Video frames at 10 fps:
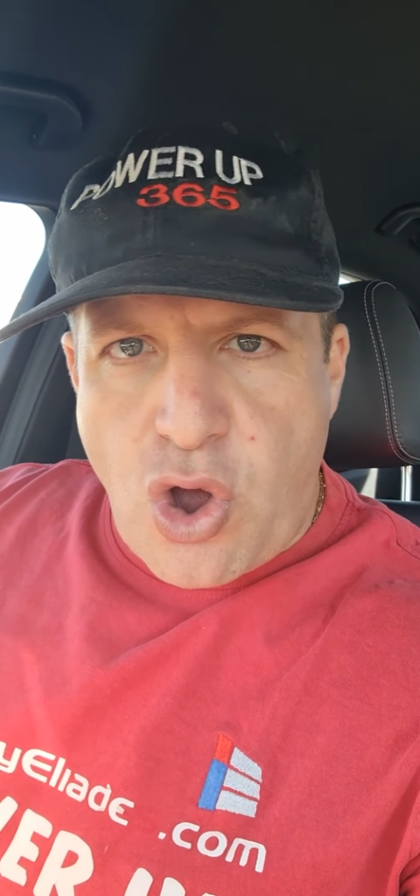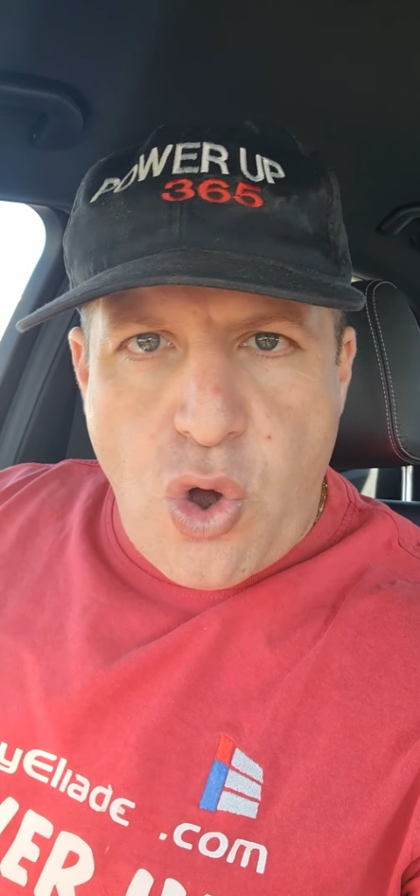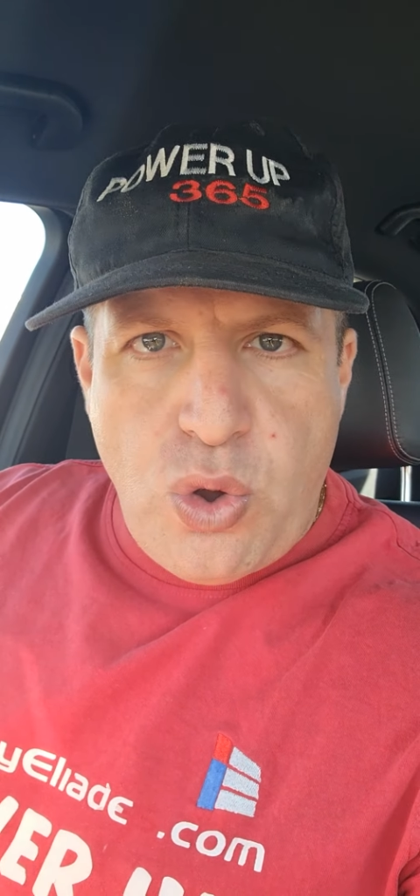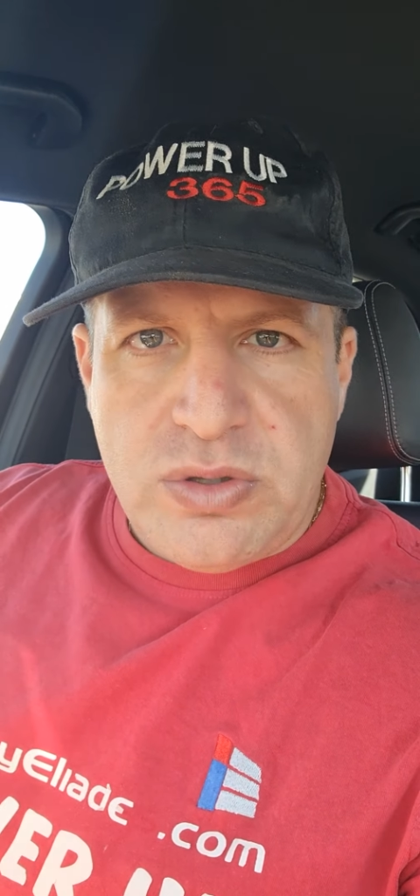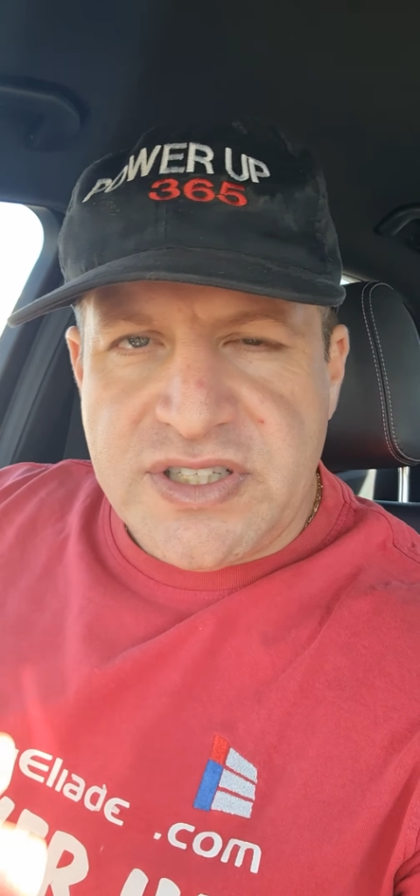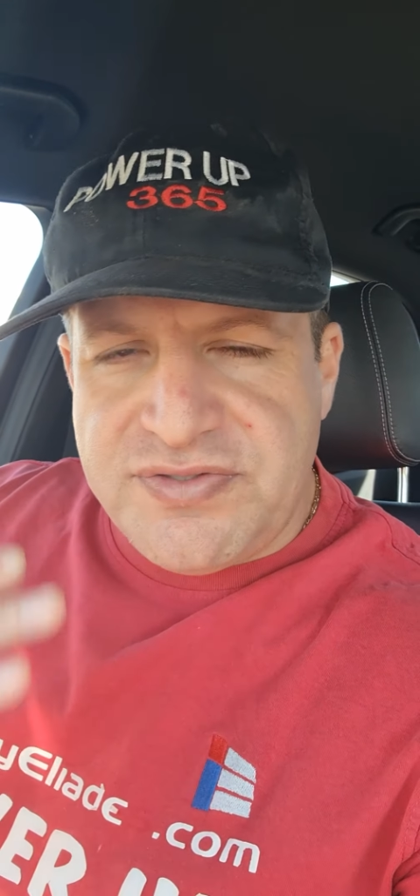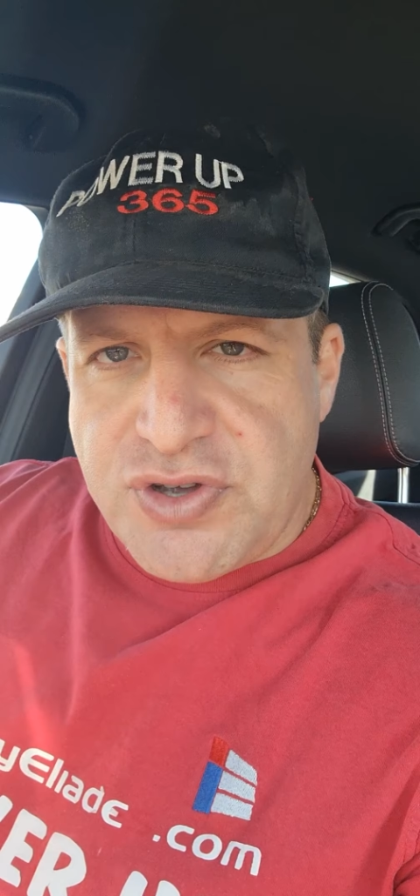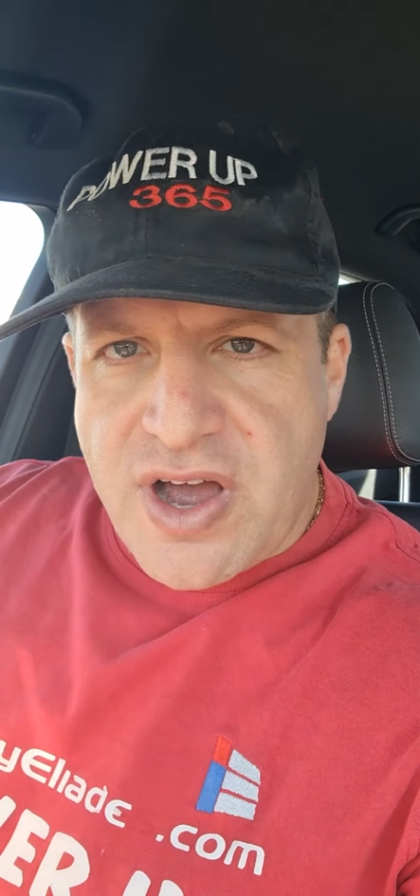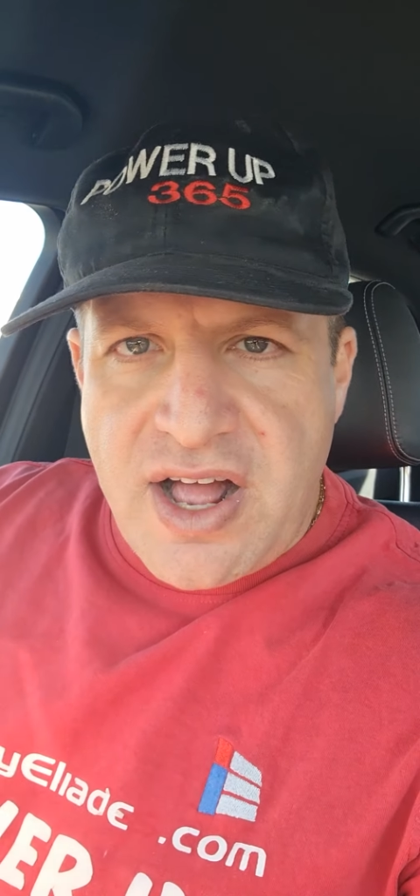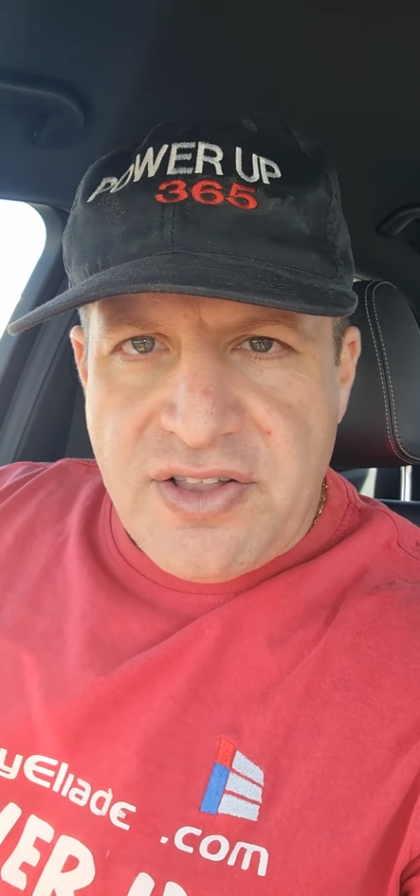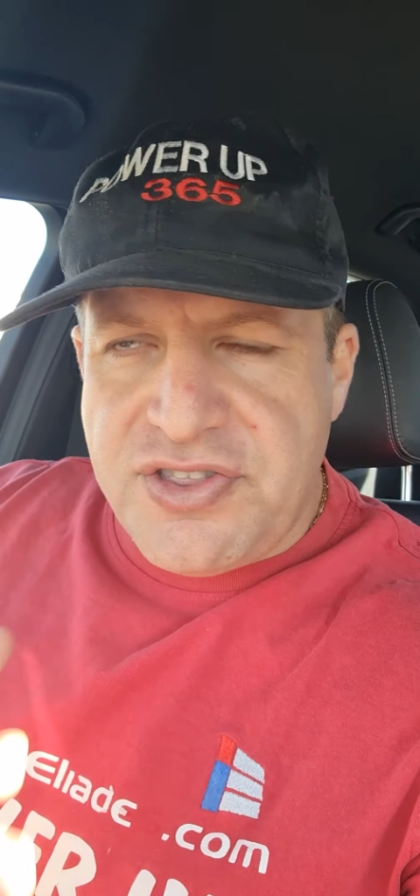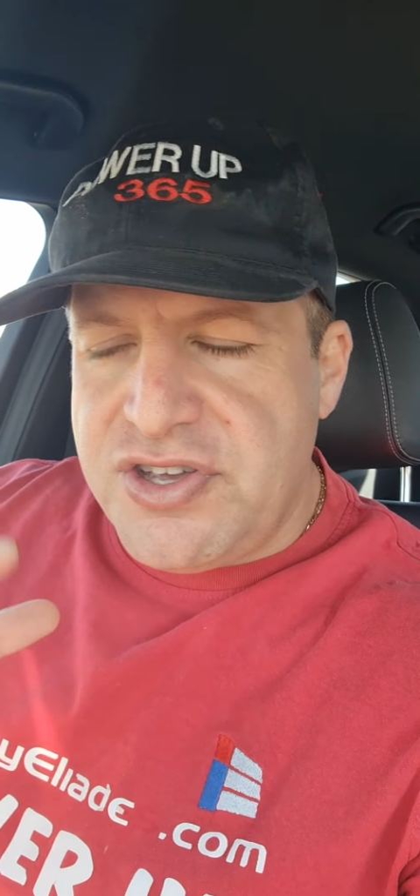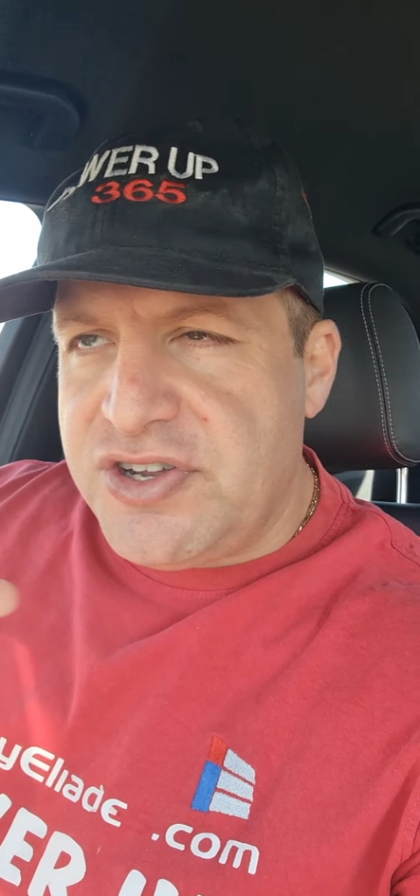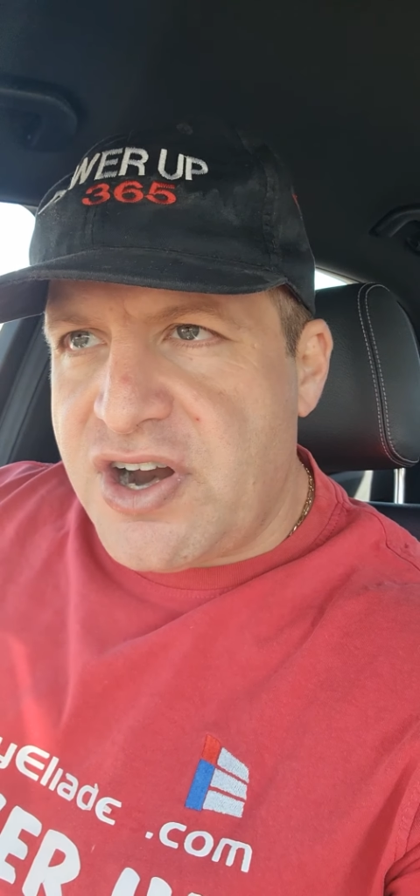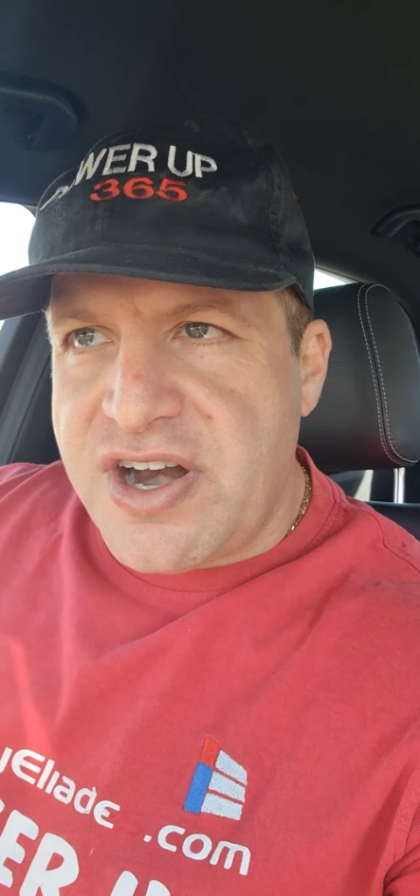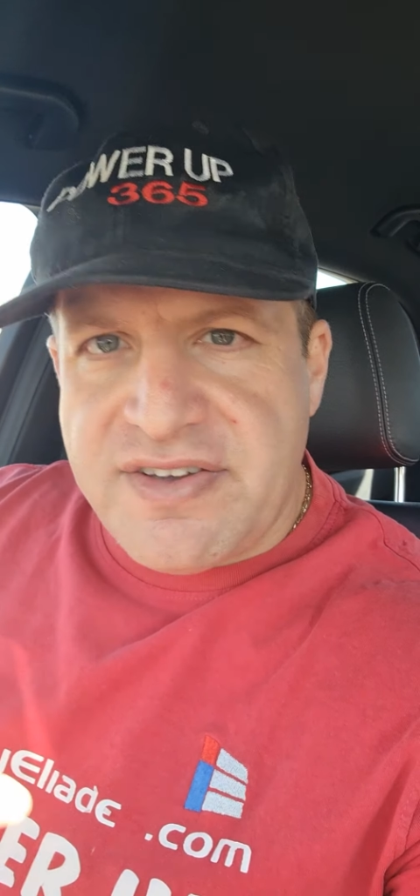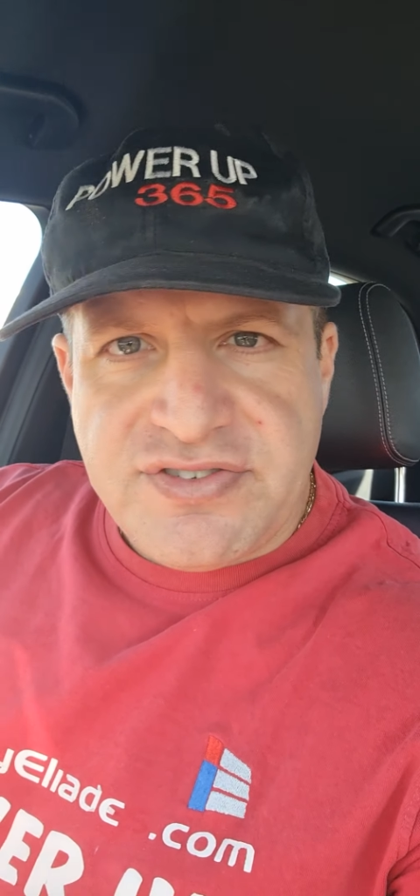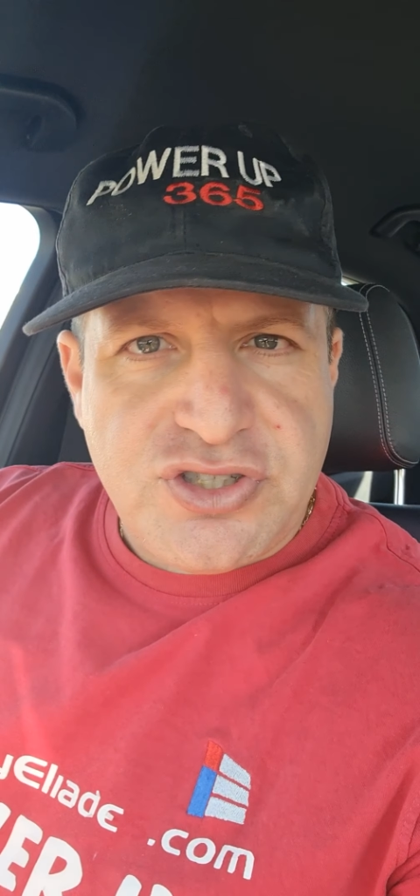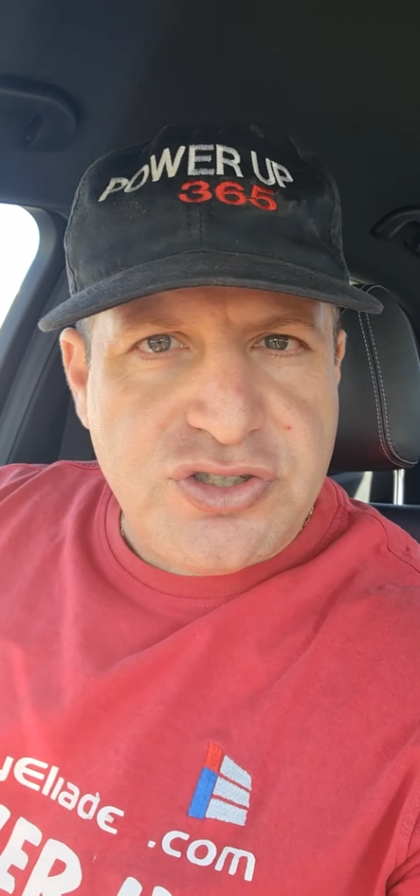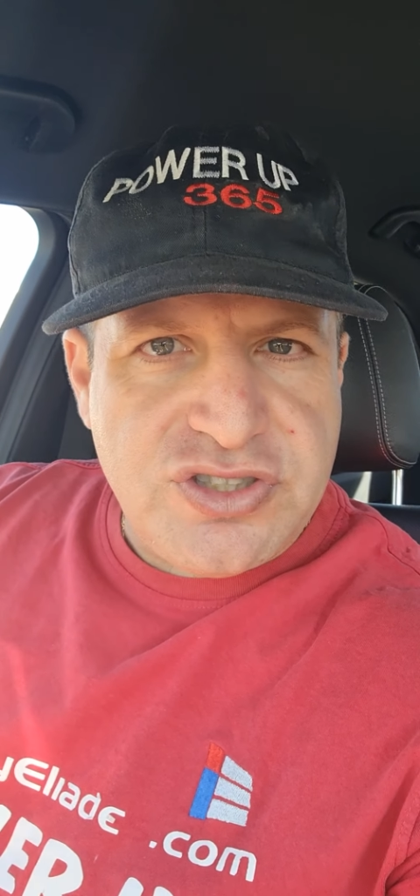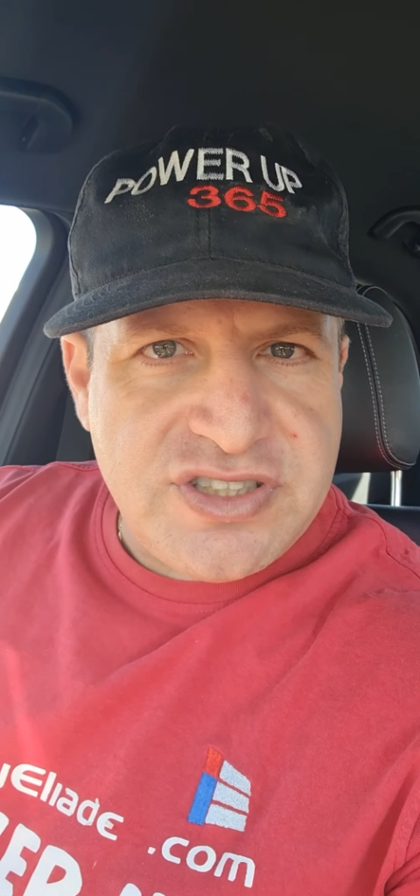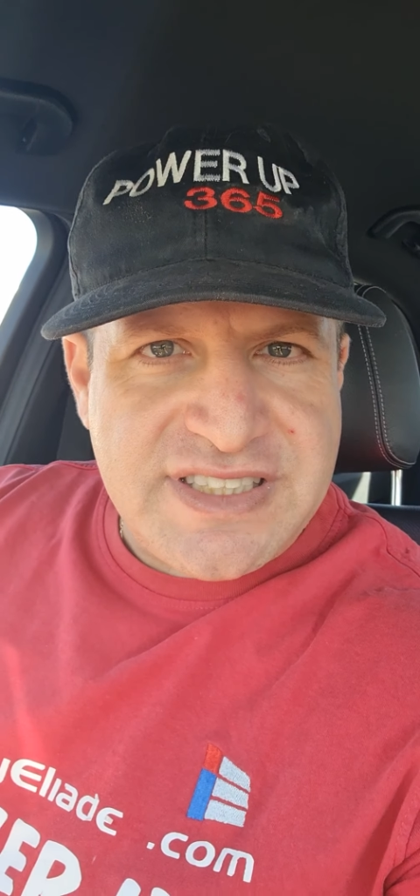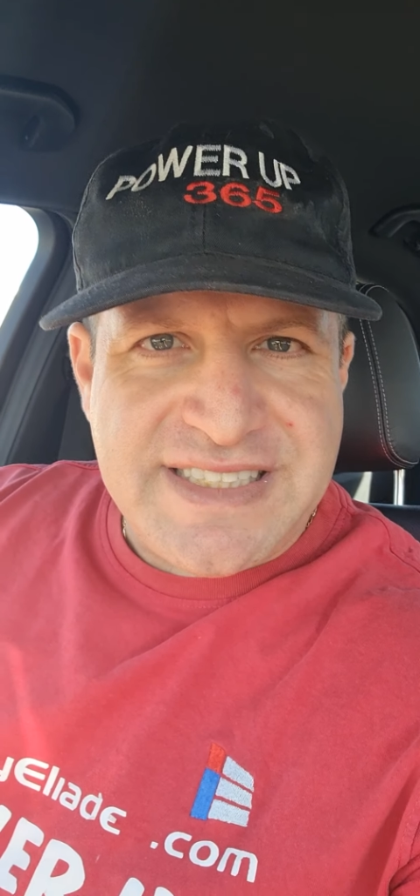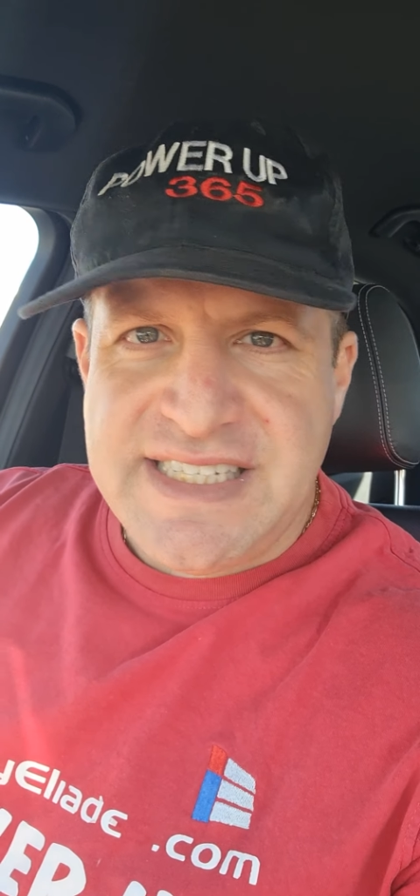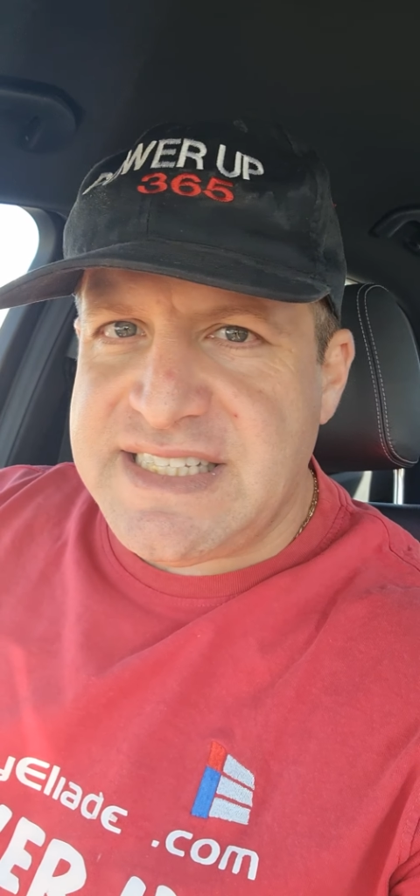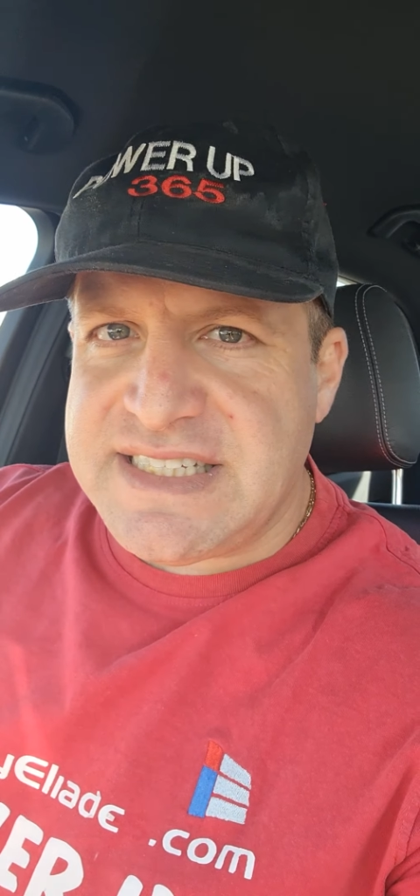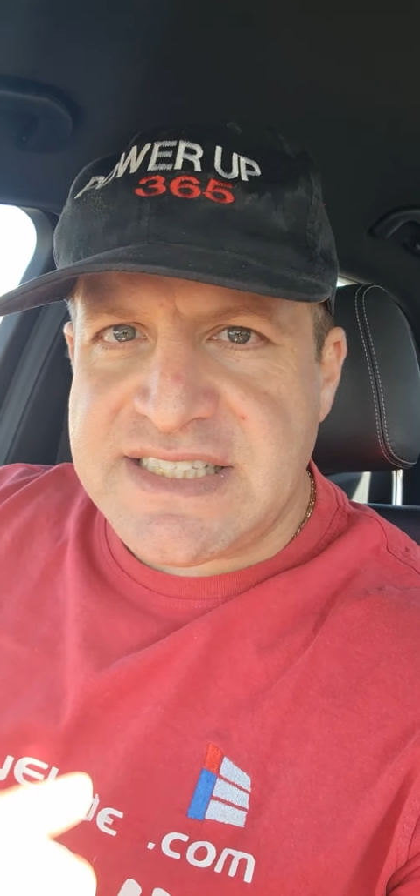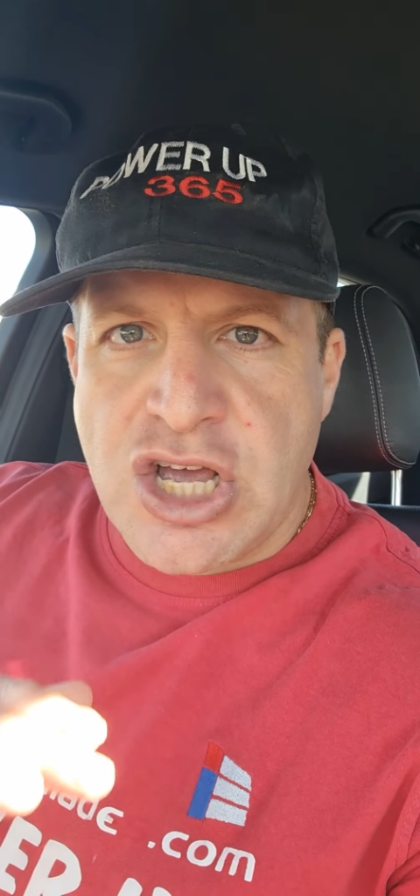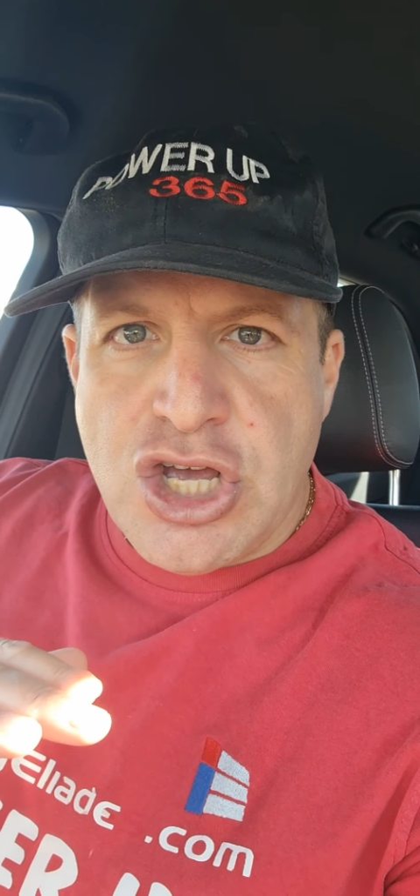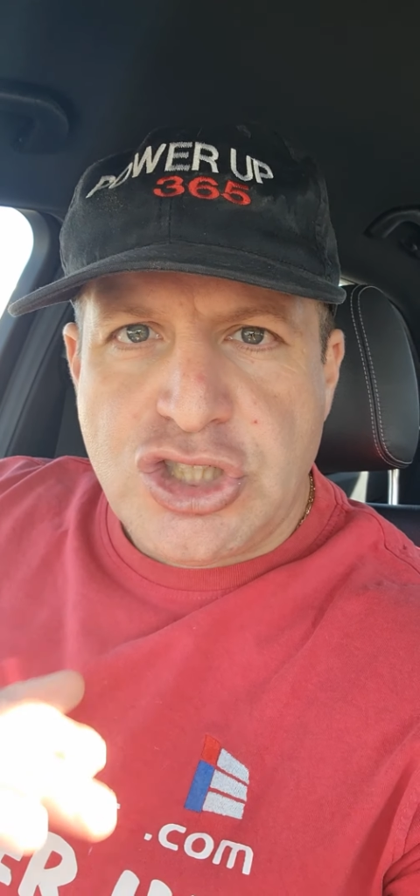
old if you're healthy you don't have certain diseases